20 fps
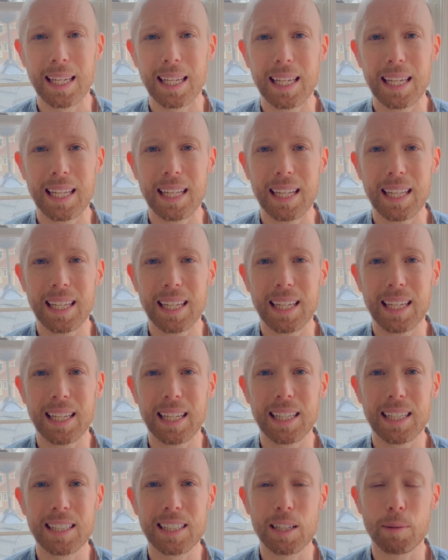it
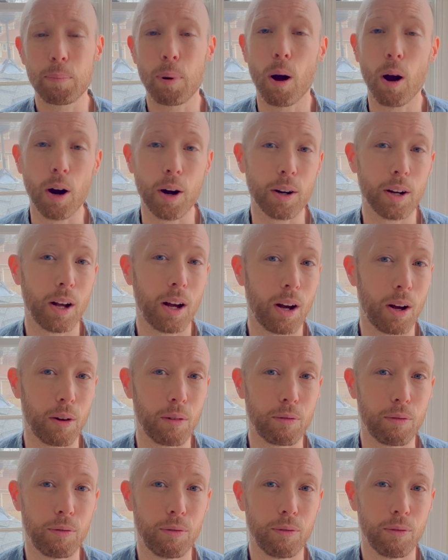is a part
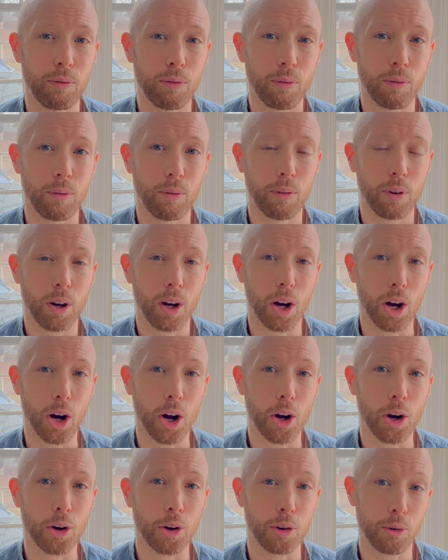of
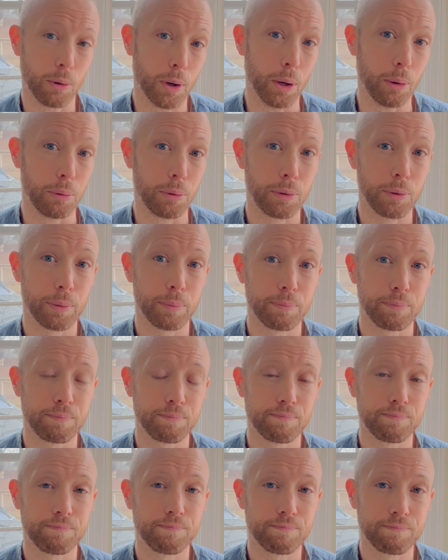our growth.
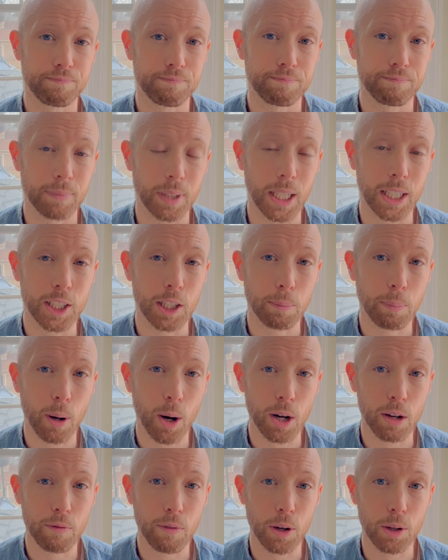It's a
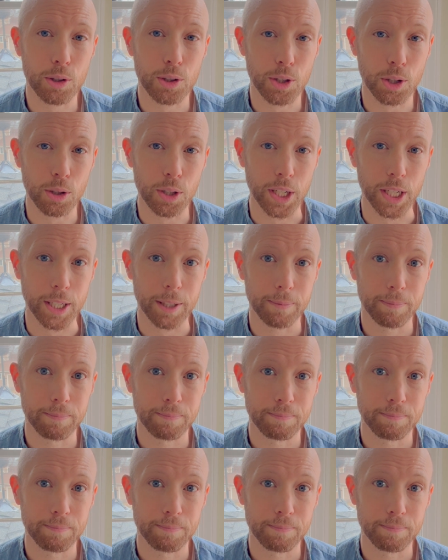part of our journey.